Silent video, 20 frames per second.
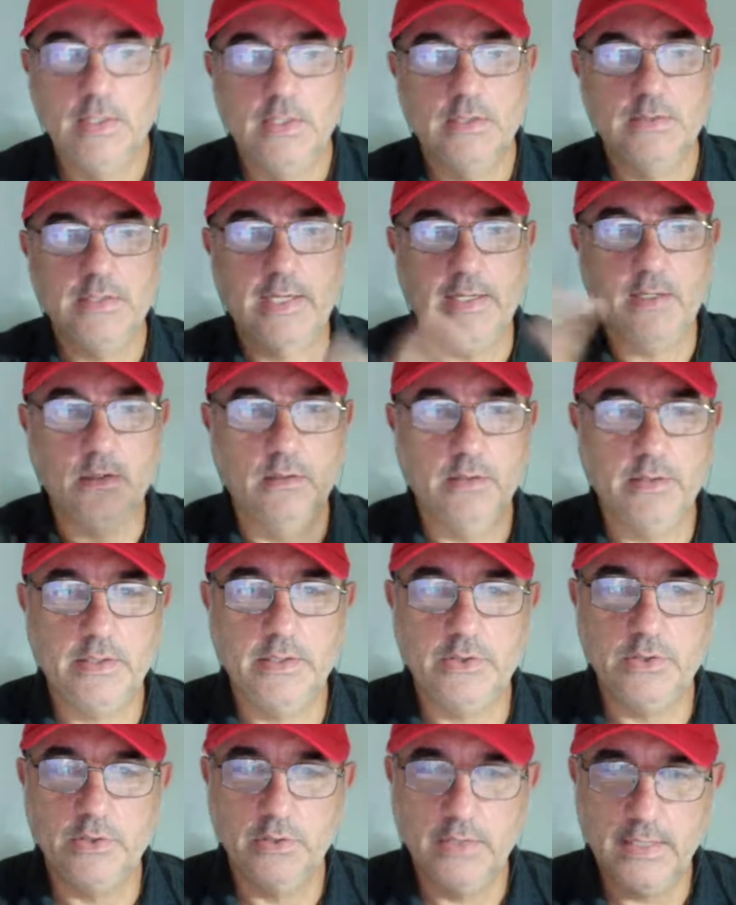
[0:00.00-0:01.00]
Take a look
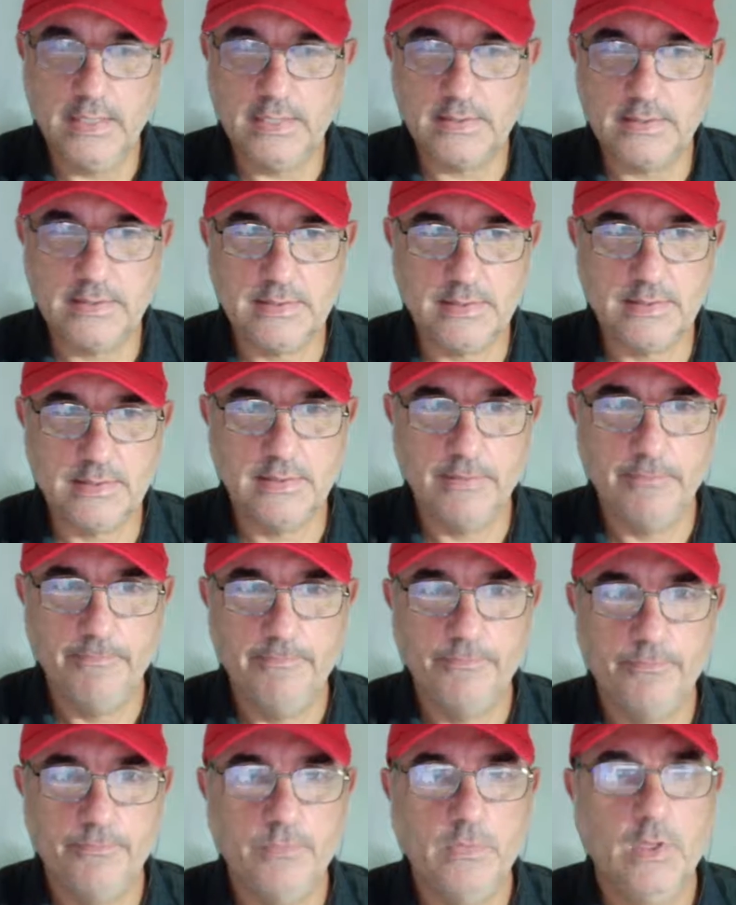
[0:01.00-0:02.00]
at your lists,
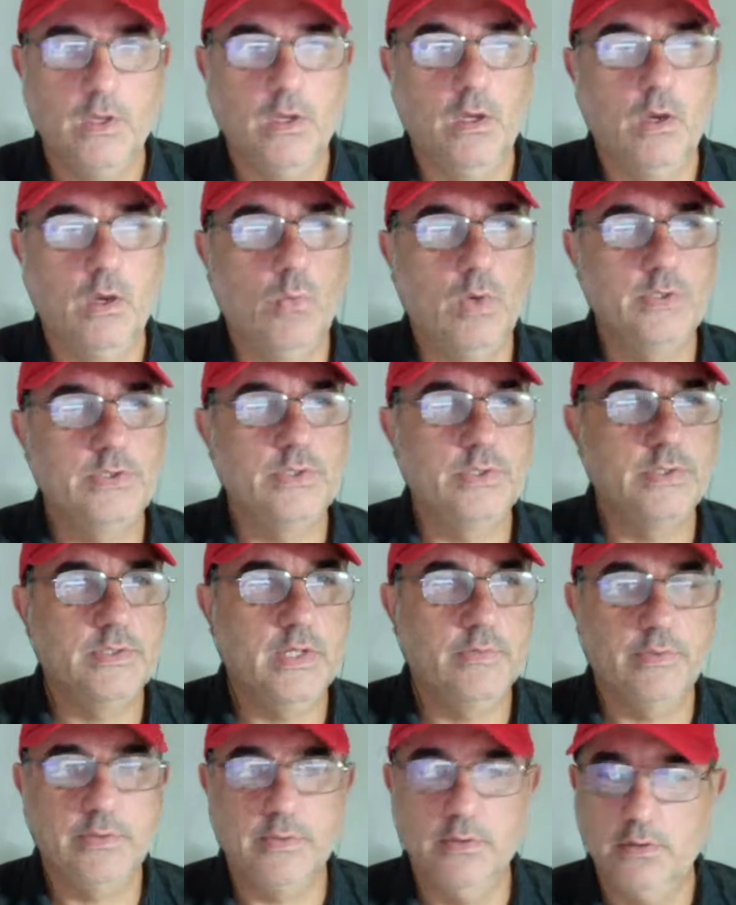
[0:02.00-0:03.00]
and once you're
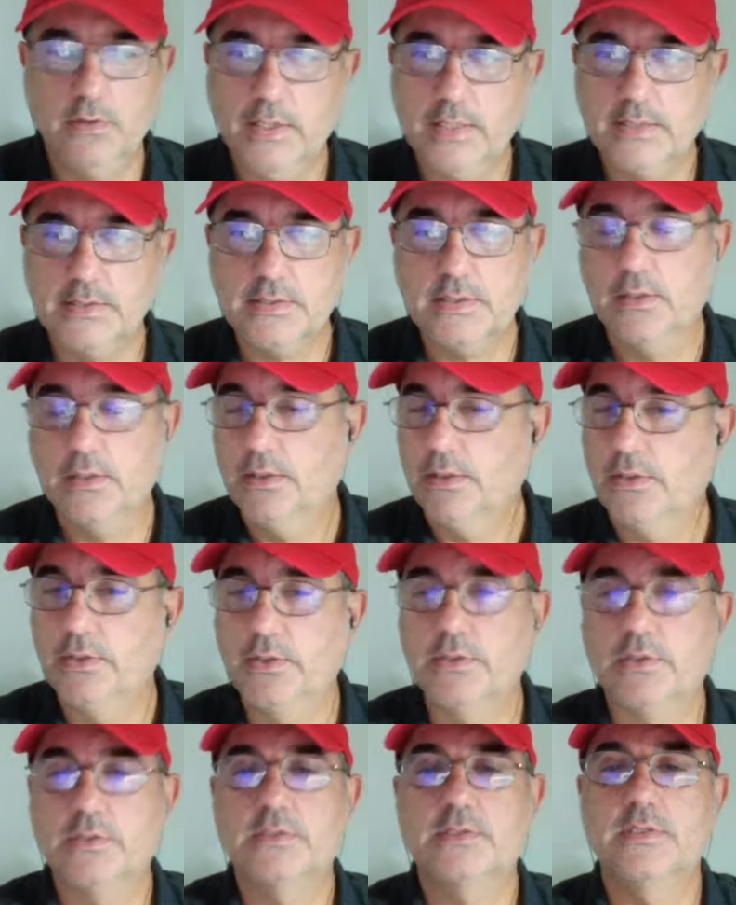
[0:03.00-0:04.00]
done with your list,
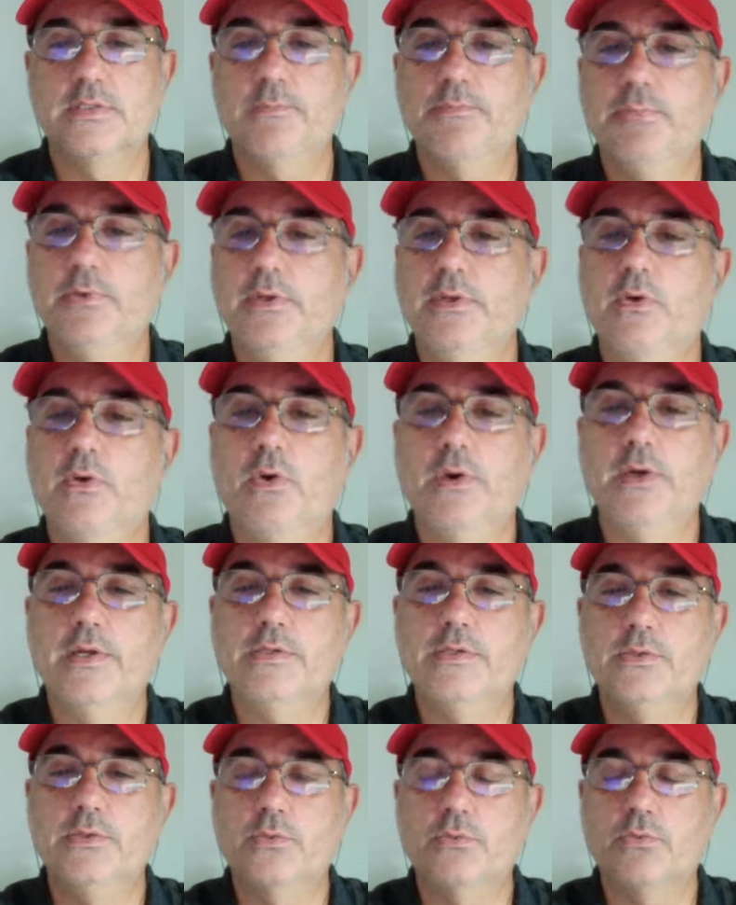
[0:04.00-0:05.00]
you're simply going
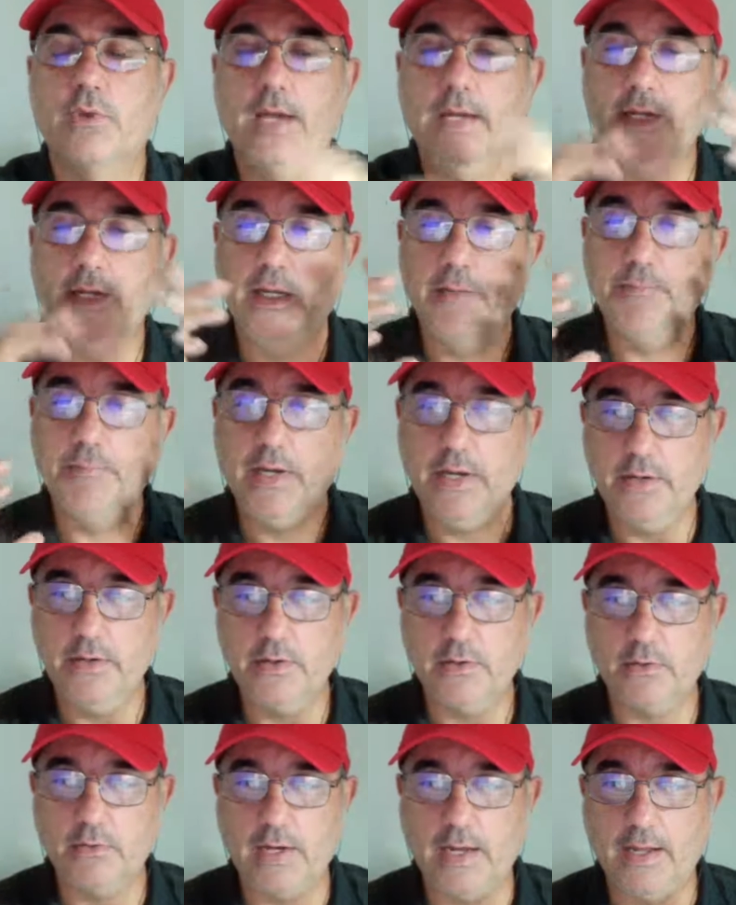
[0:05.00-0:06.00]
to write a
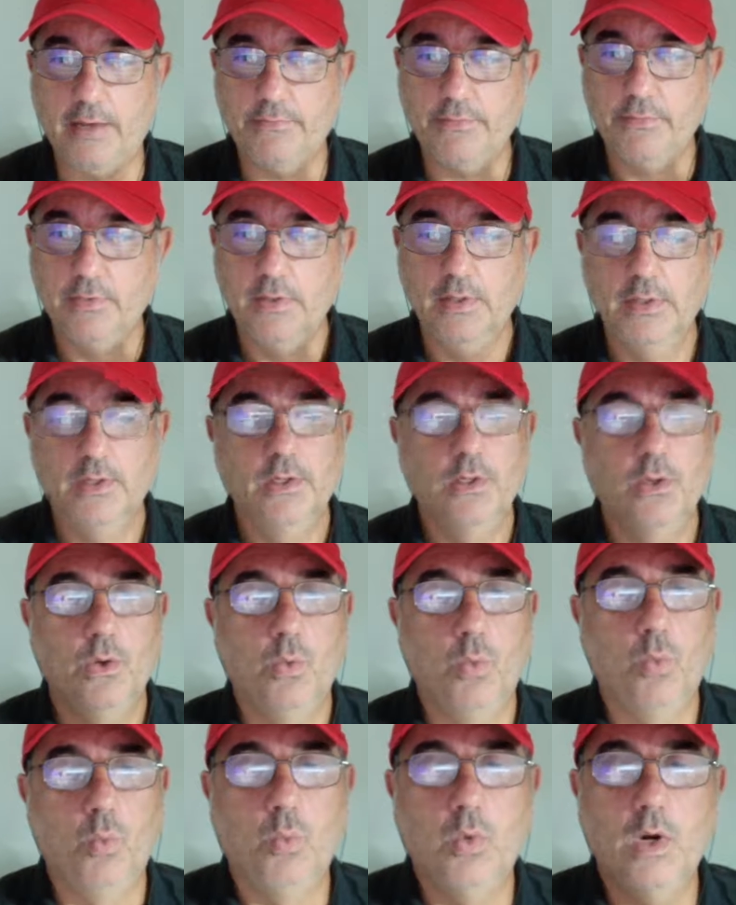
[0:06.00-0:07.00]
paragraph.
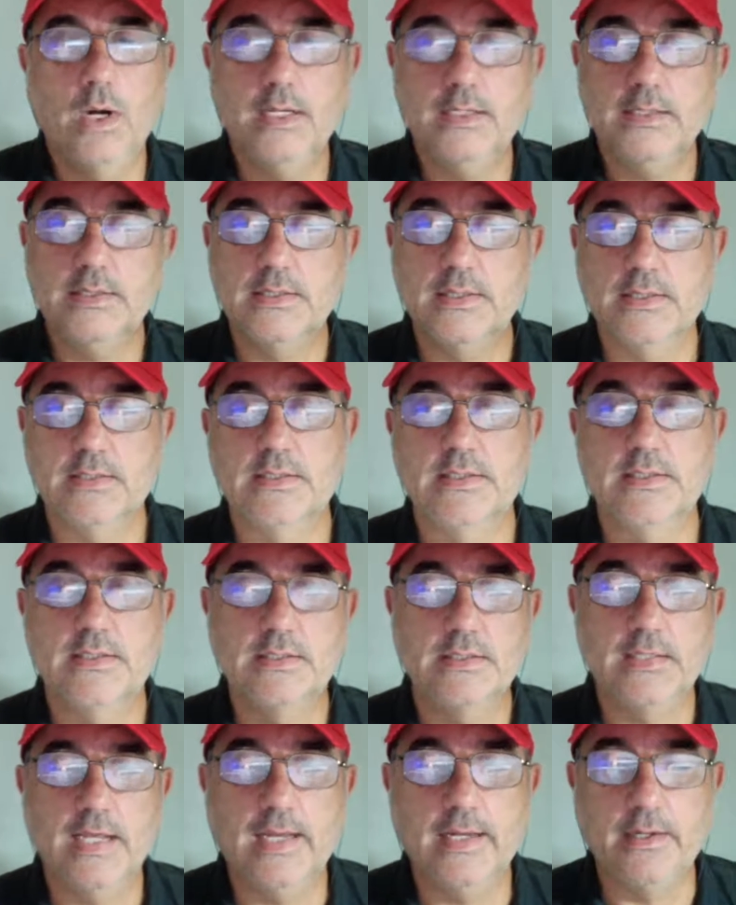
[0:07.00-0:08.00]
What does this
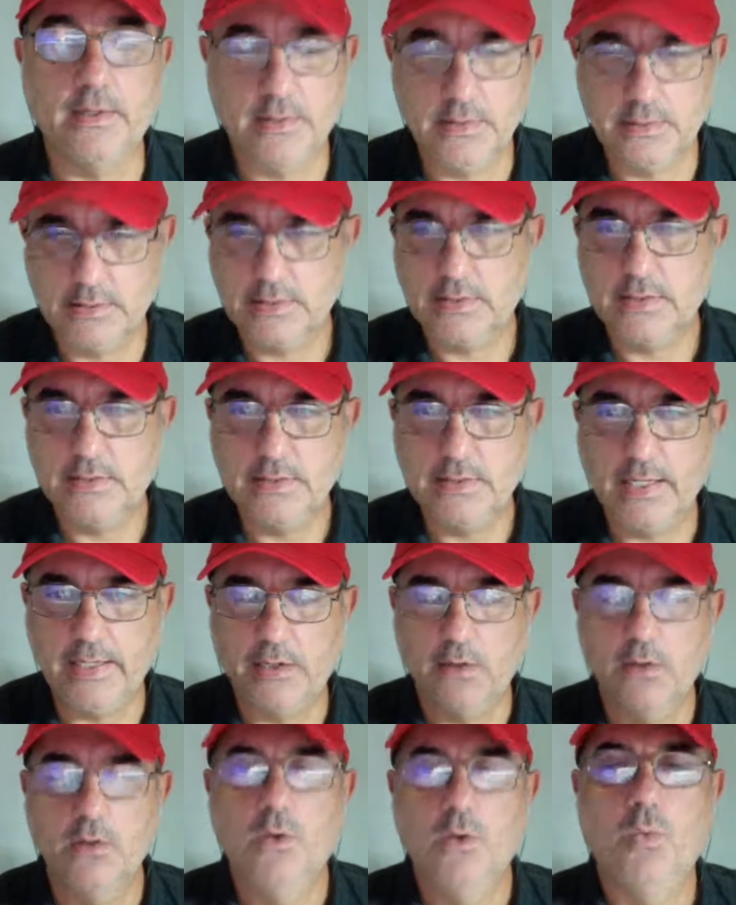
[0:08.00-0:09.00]
data, because this is data,
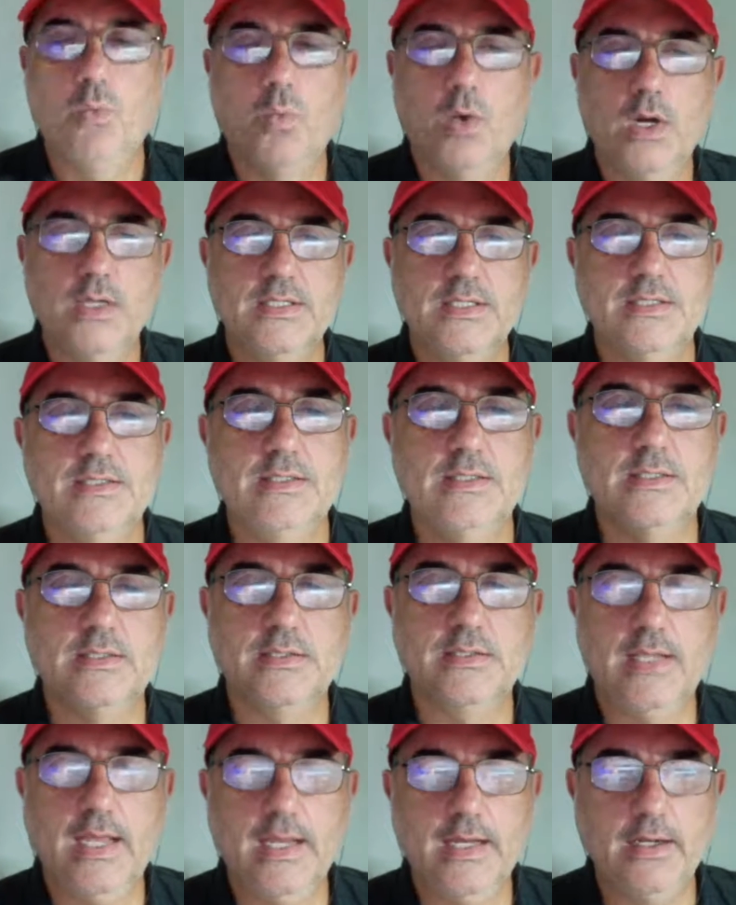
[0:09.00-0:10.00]
what does this
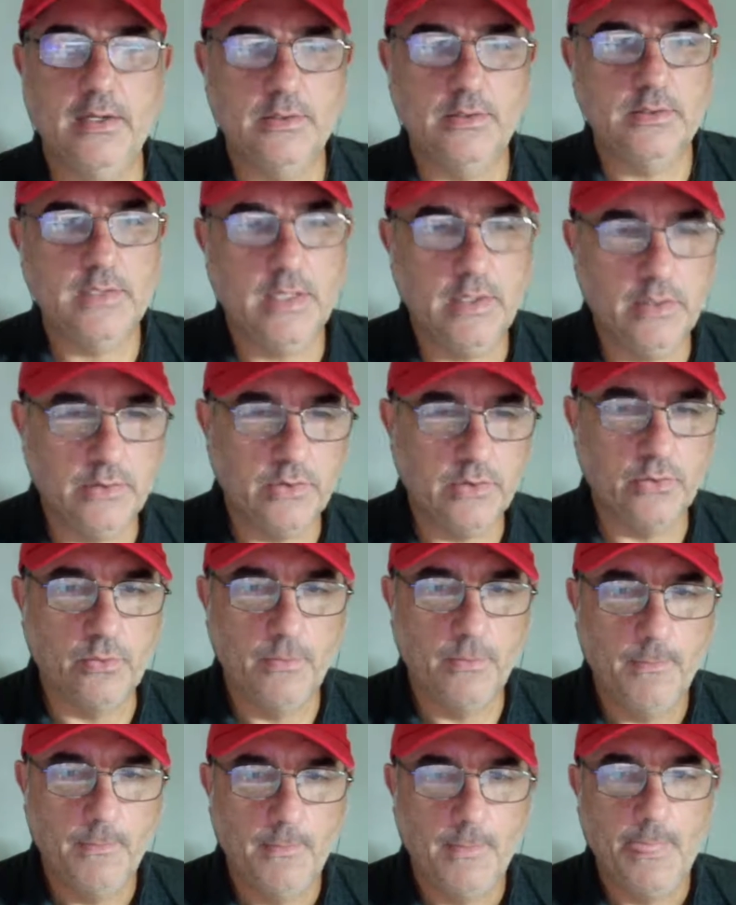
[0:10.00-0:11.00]
data tell
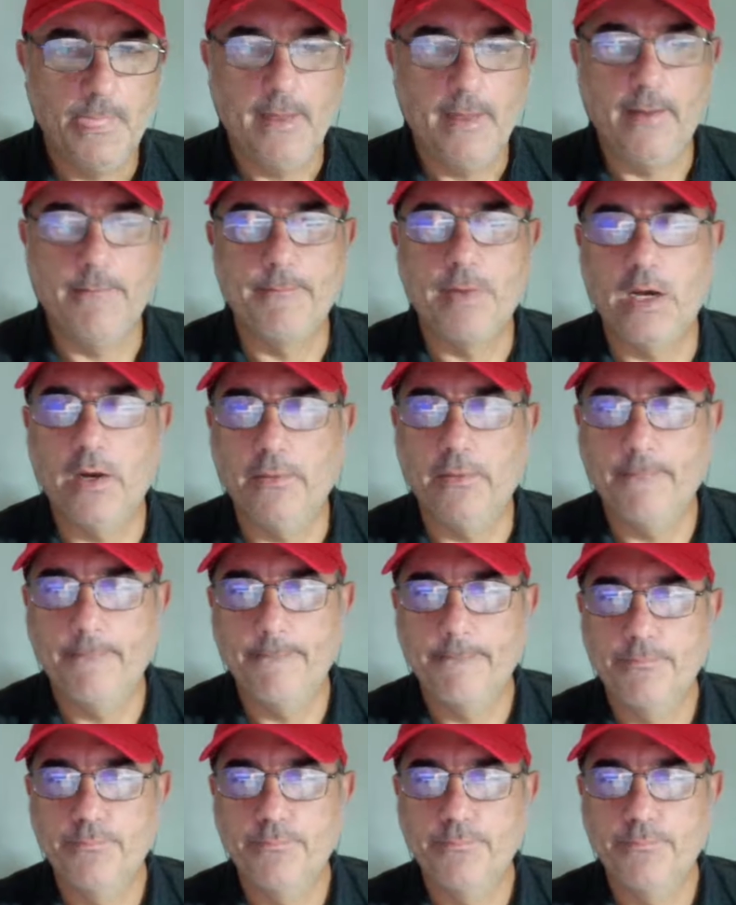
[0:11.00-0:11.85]
you about